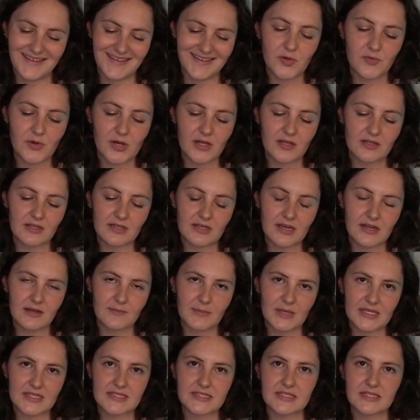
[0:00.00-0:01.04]
Quality kind of
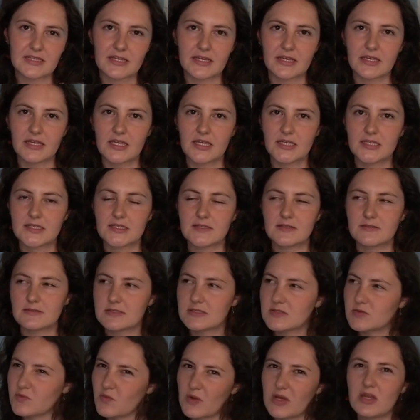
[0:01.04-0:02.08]
makes it like
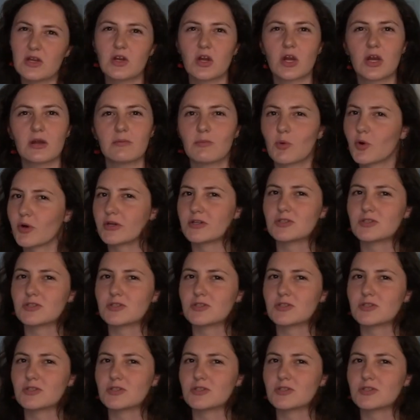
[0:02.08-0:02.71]
sweeter and more